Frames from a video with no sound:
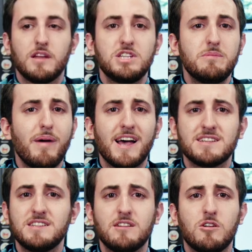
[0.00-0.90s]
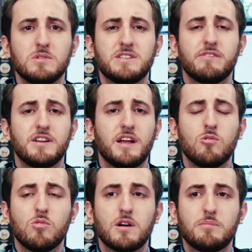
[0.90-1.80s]
She'd passed it almost every day to
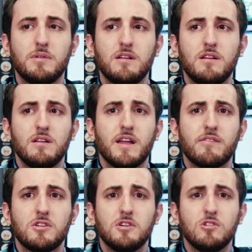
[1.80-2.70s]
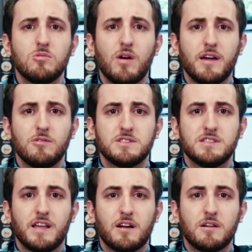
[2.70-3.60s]
work, but never knew why it was
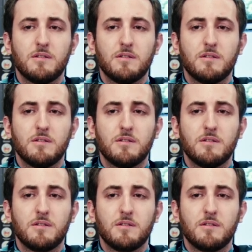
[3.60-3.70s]
there.